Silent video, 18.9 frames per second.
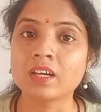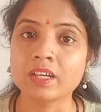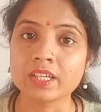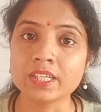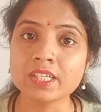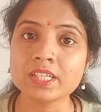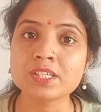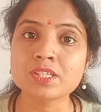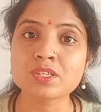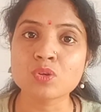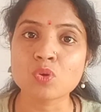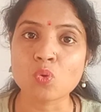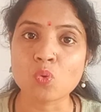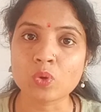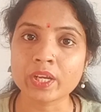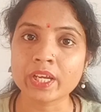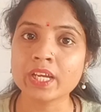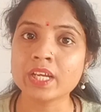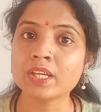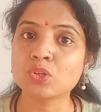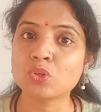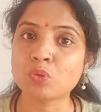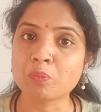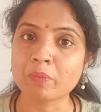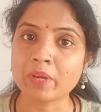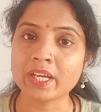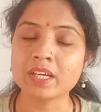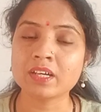it's okay
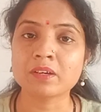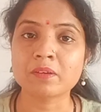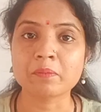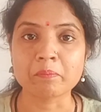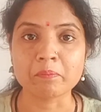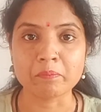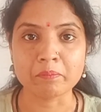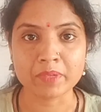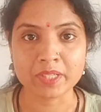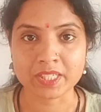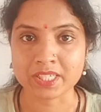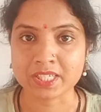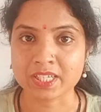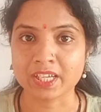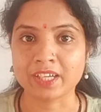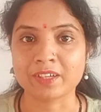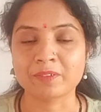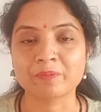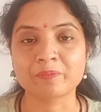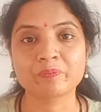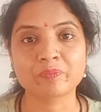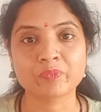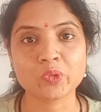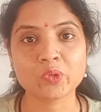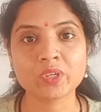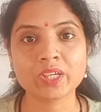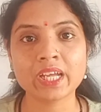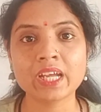to make mistake.
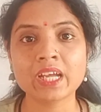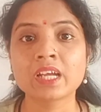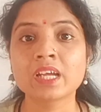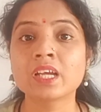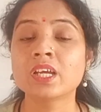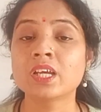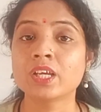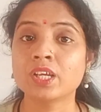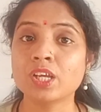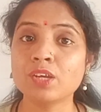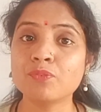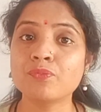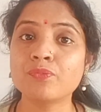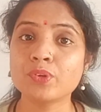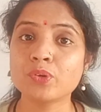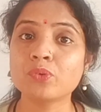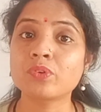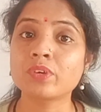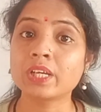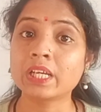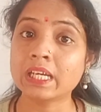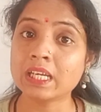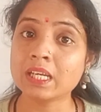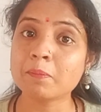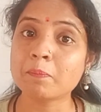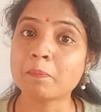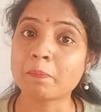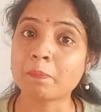Okay, if you
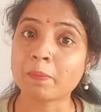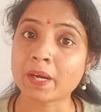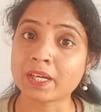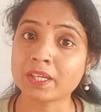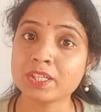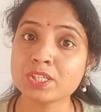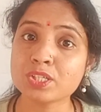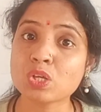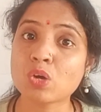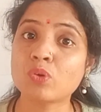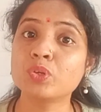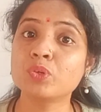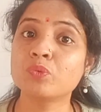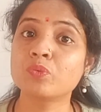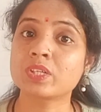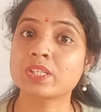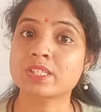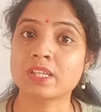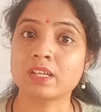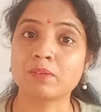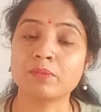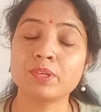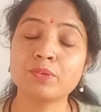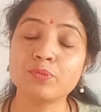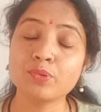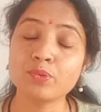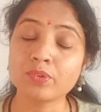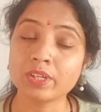really practice on yourself,
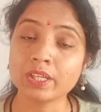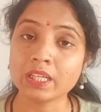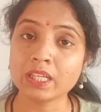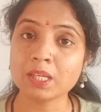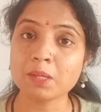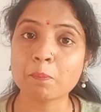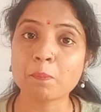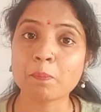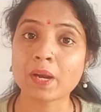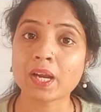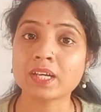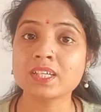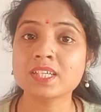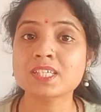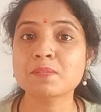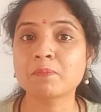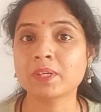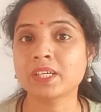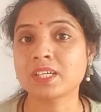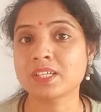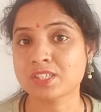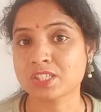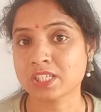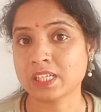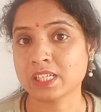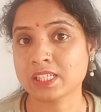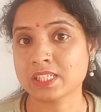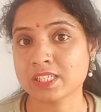if you really practice speaking
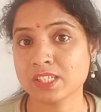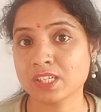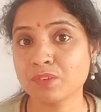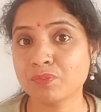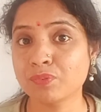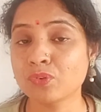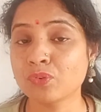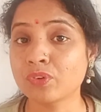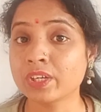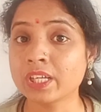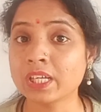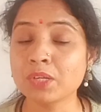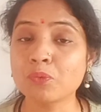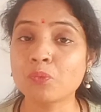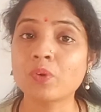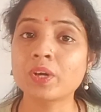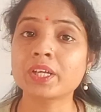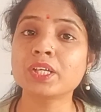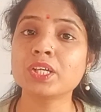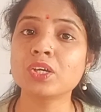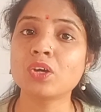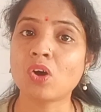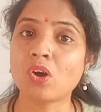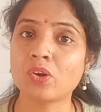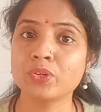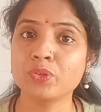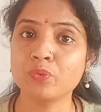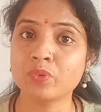skills, if you really working
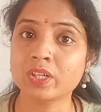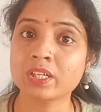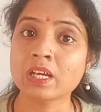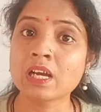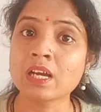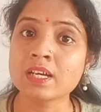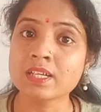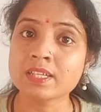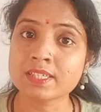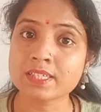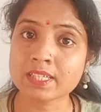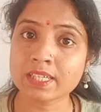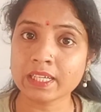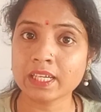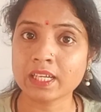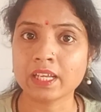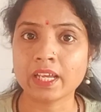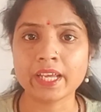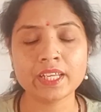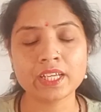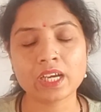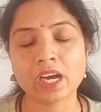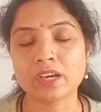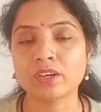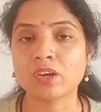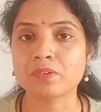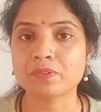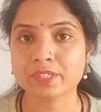on your skill, any
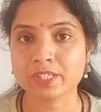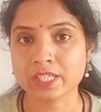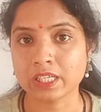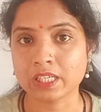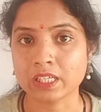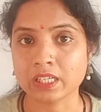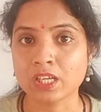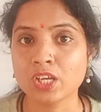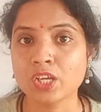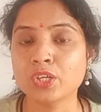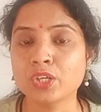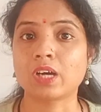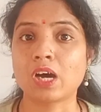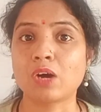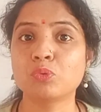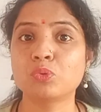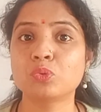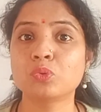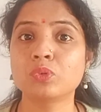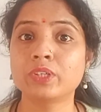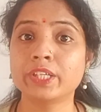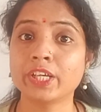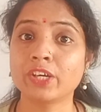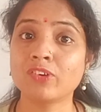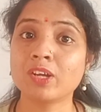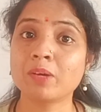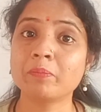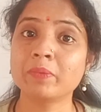kind of skill, how to
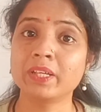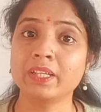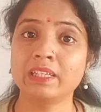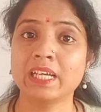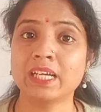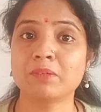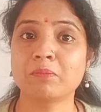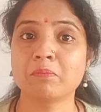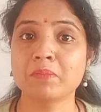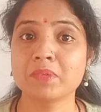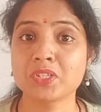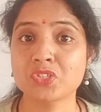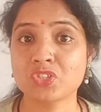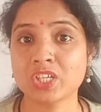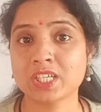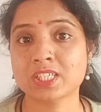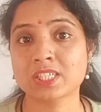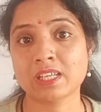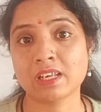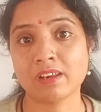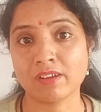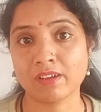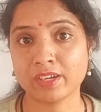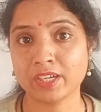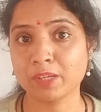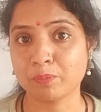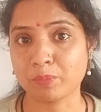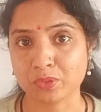develop in that mistakes
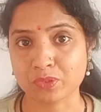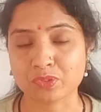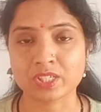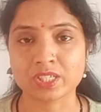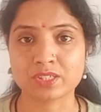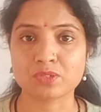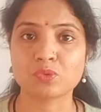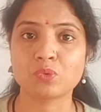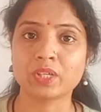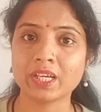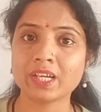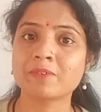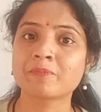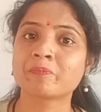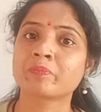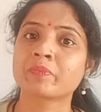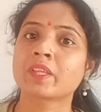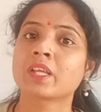learning process. Okay,